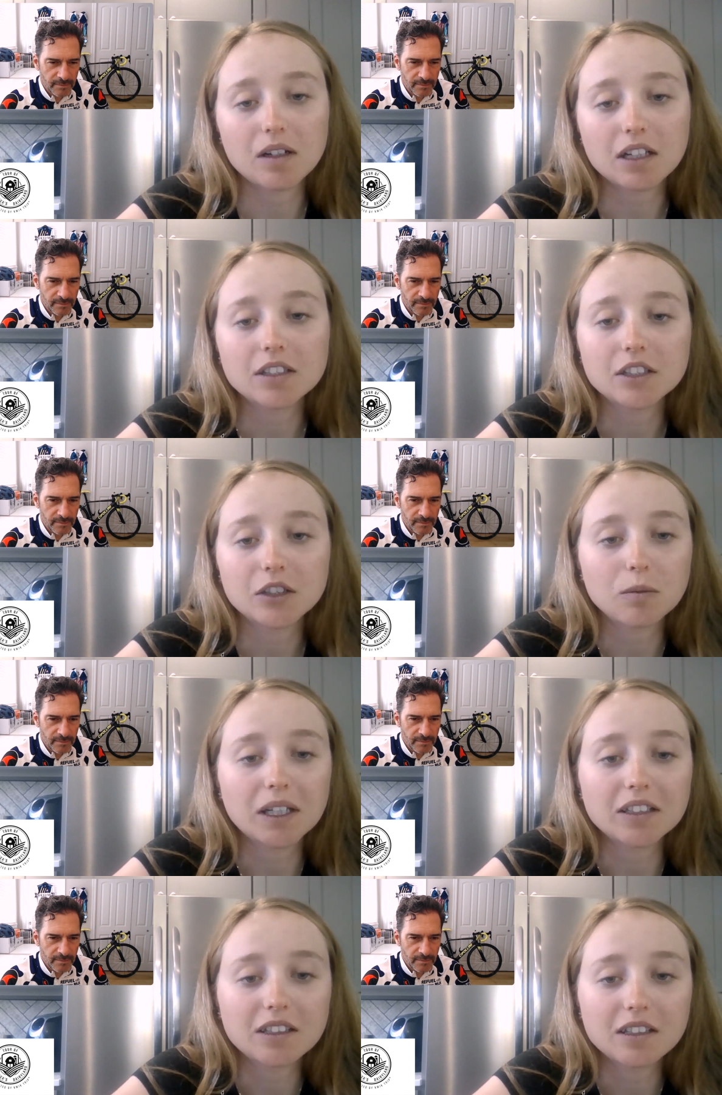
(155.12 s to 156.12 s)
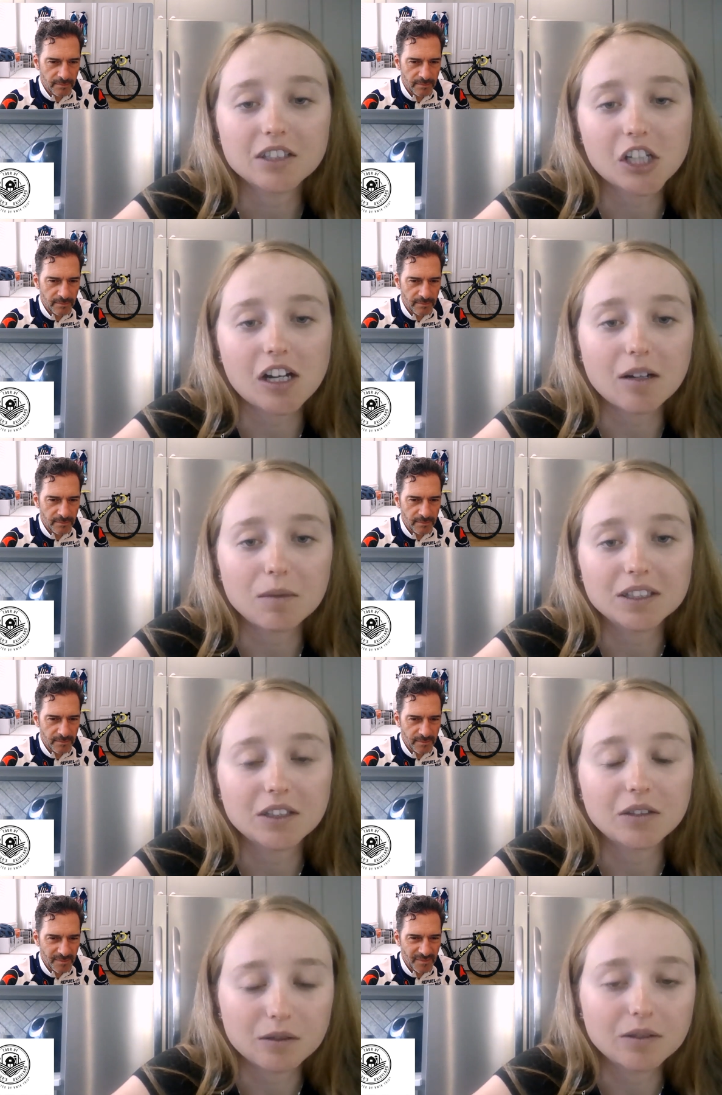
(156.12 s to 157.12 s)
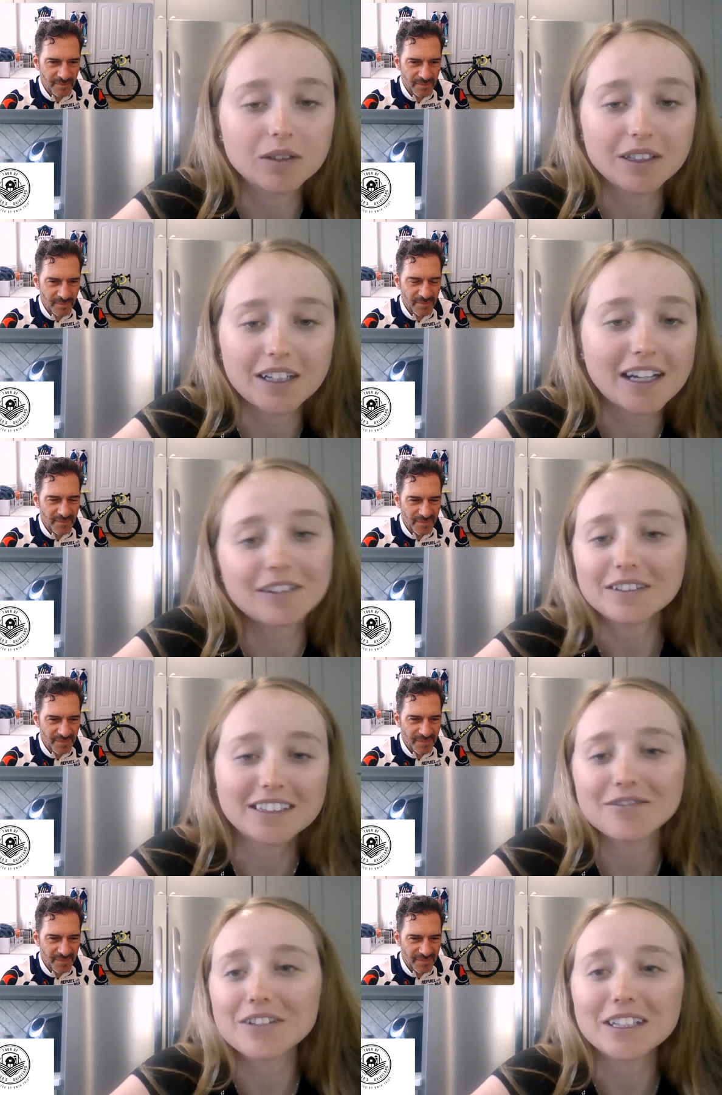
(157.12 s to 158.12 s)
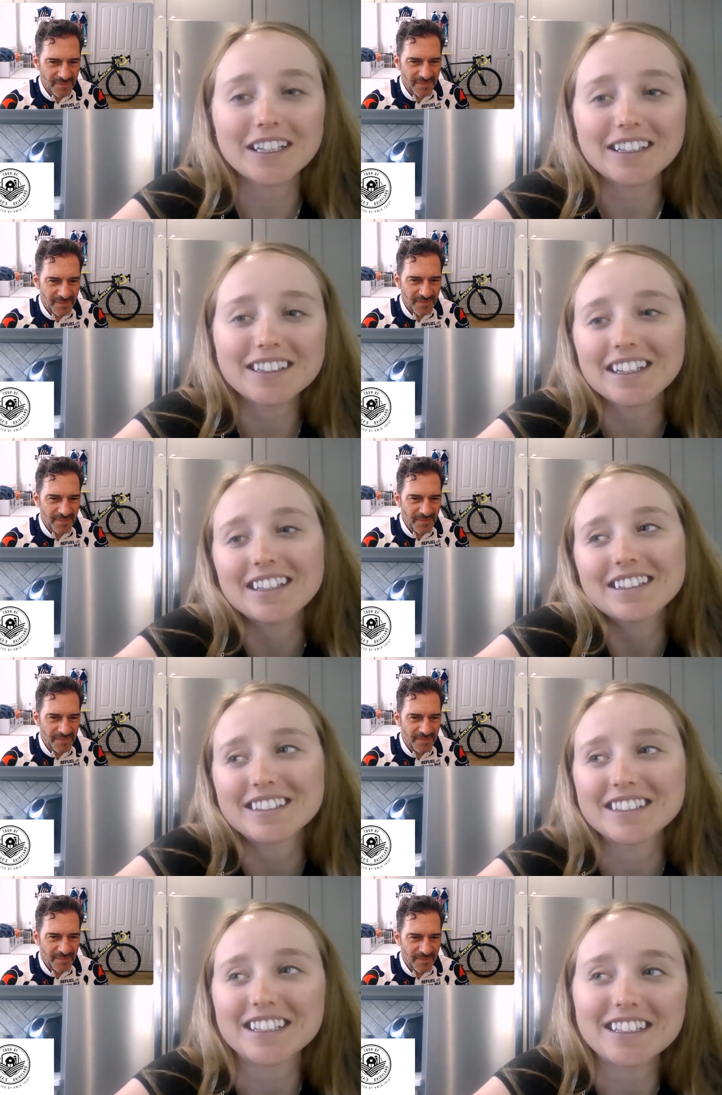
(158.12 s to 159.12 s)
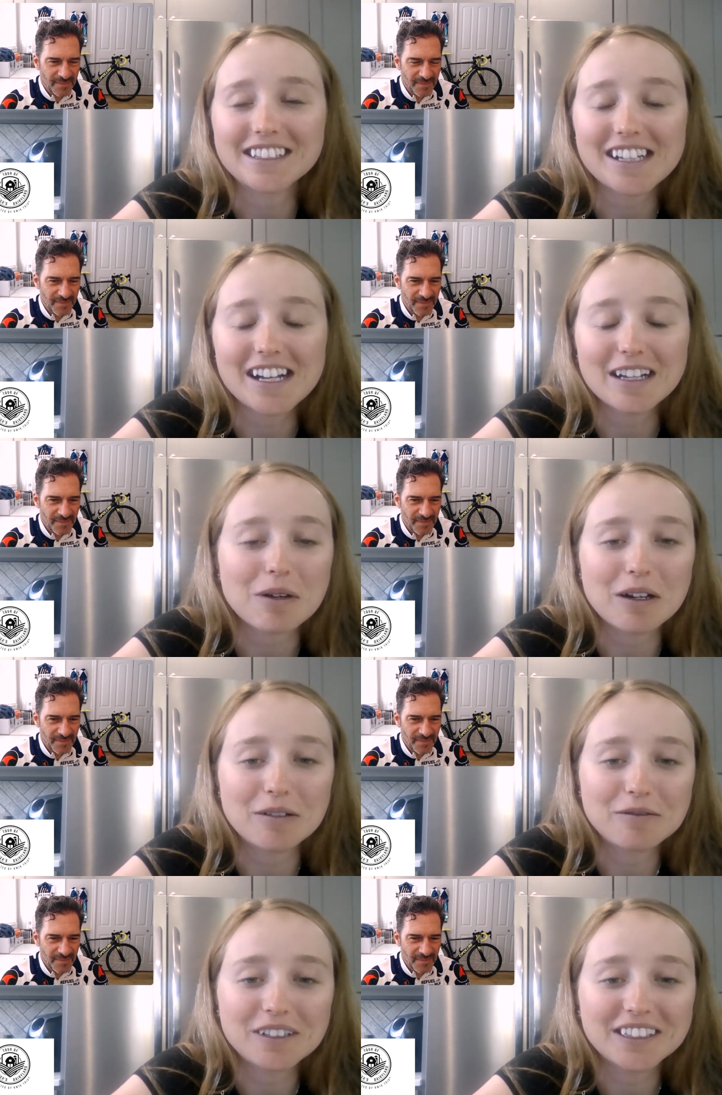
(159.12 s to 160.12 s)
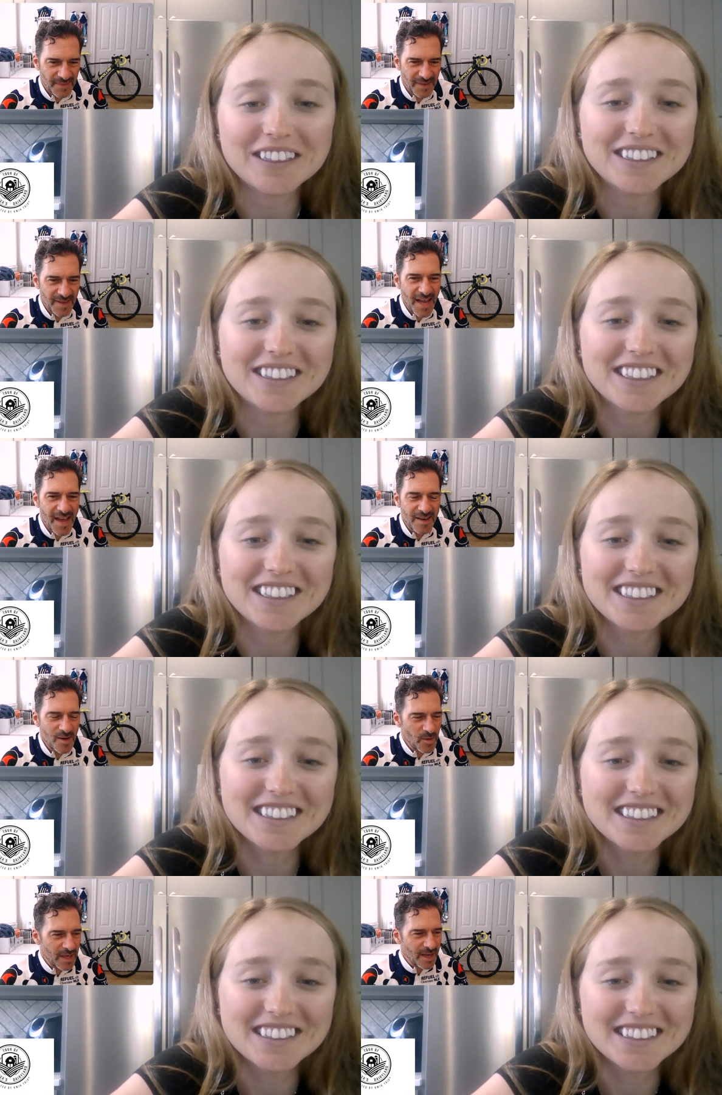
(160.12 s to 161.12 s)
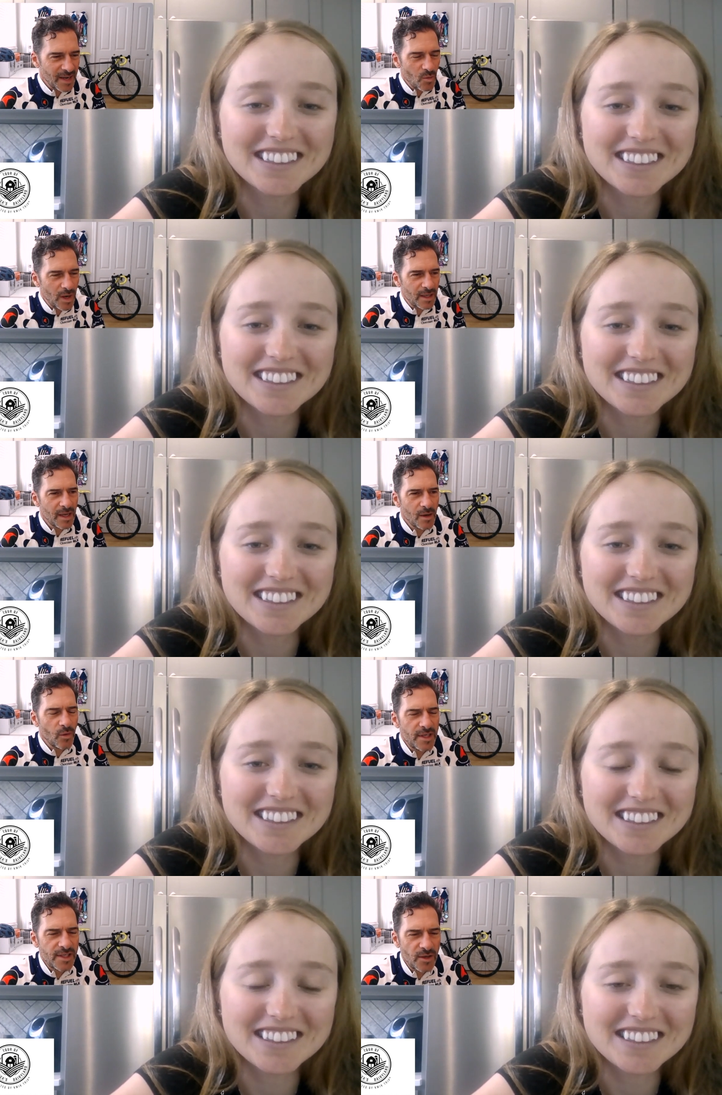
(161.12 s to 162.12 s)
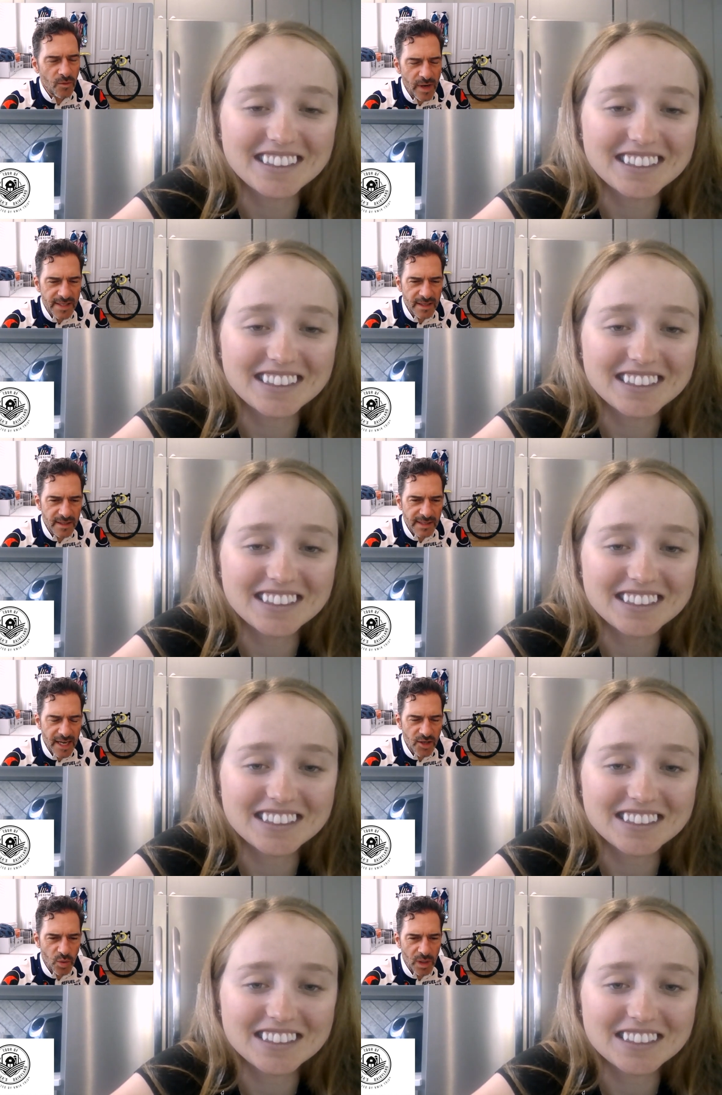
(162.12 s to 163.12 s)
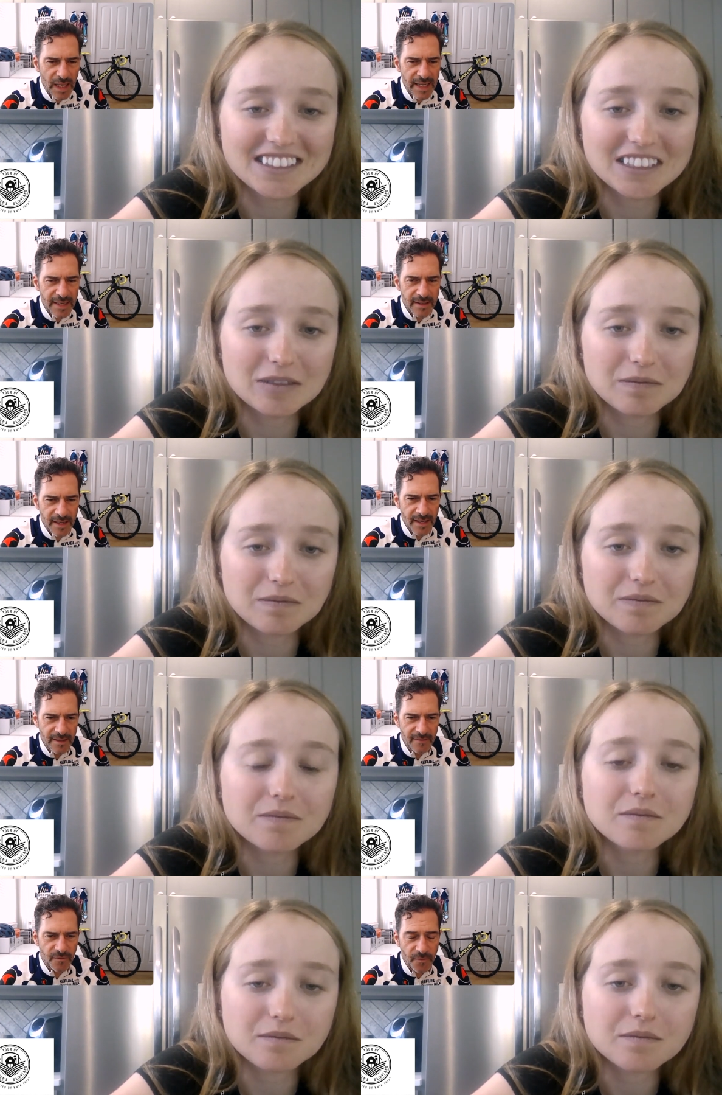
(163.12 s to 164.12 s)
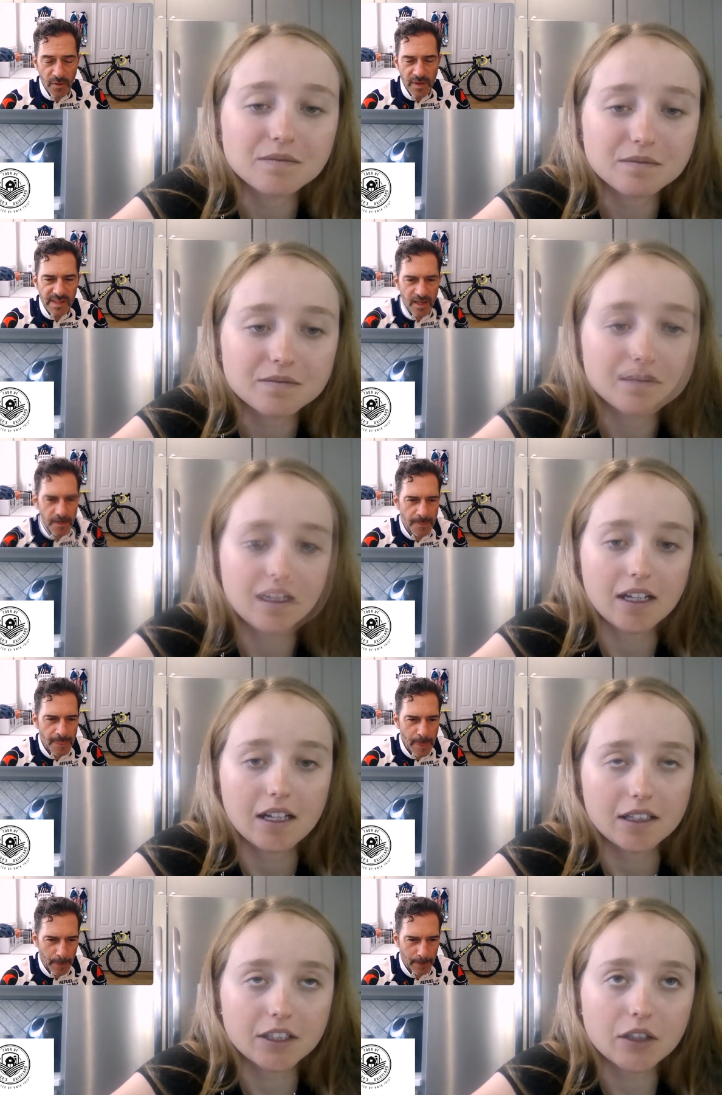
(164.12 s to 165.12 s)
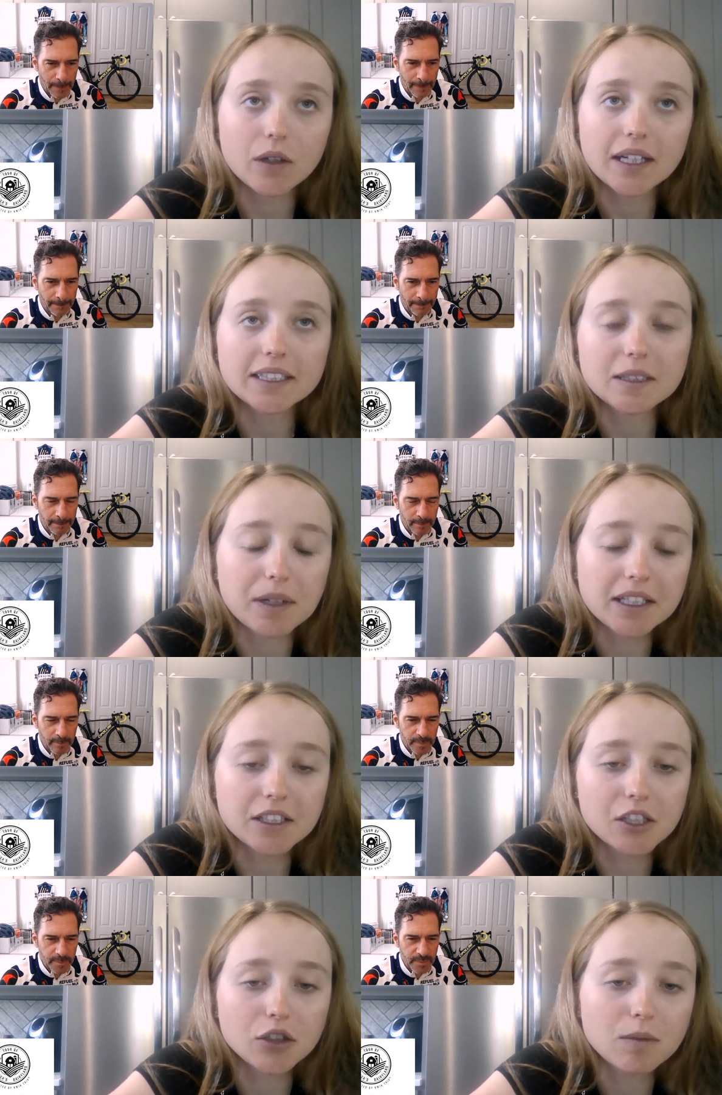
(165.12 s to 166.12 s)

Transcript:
Speaker 1: consuming job. So I don't really think there's any time off.
Speaker 2: Yeah, no kidding. And what is your racing schedule like for this year?
Speaker 1: So I spent 2